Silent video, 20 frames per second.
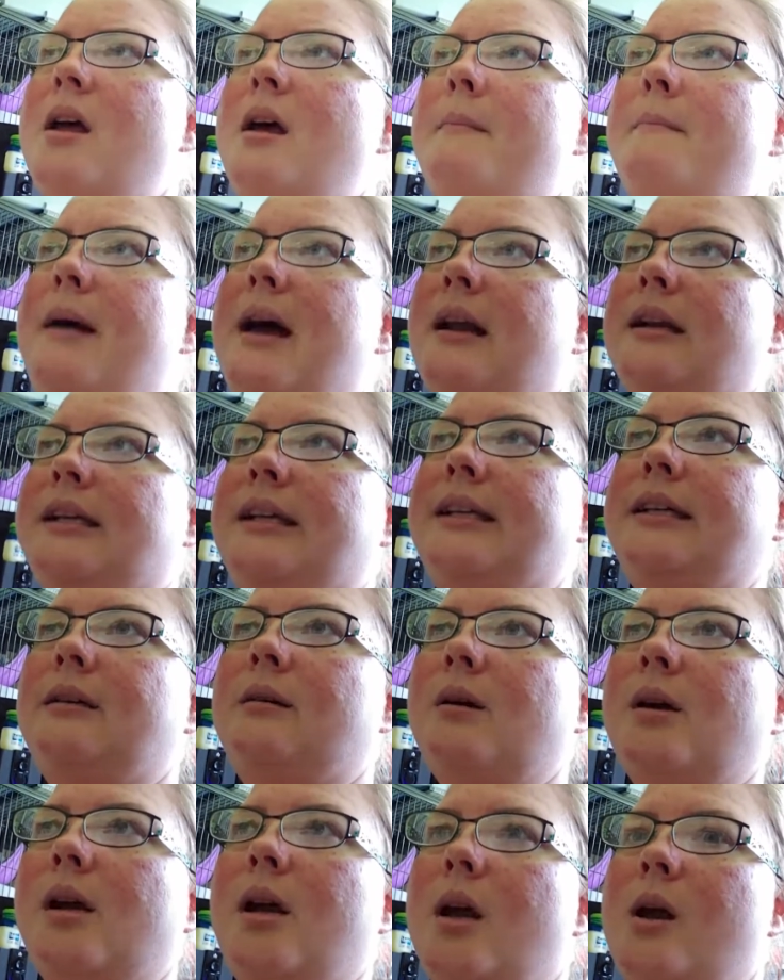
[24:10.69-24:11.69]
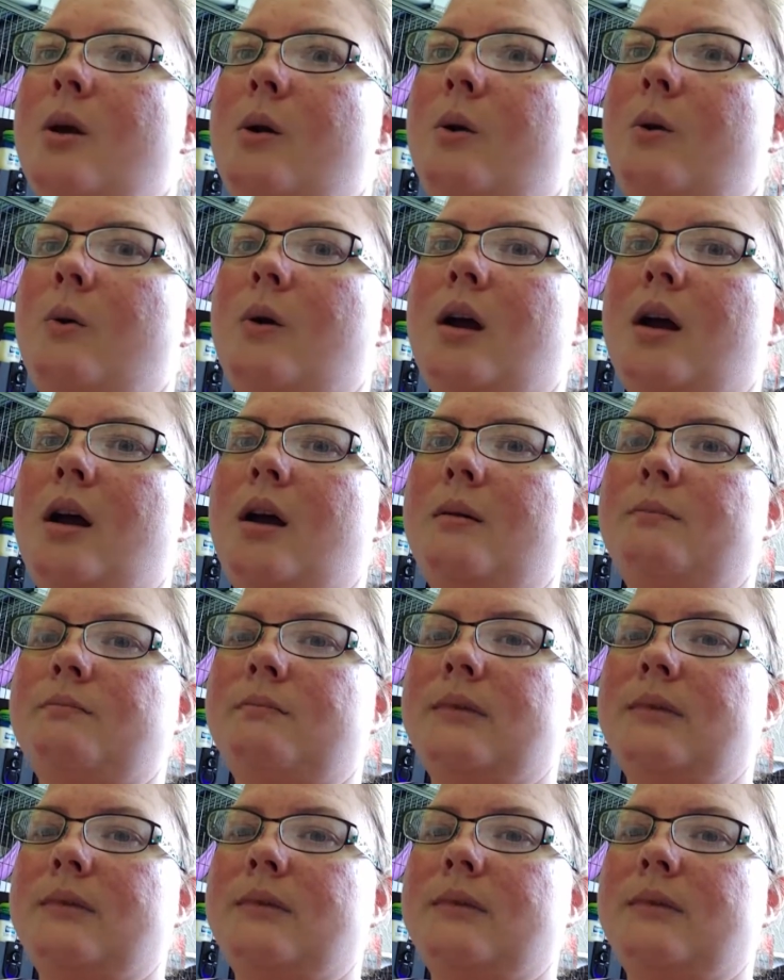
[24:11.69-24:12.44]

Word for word: about a year ago, um,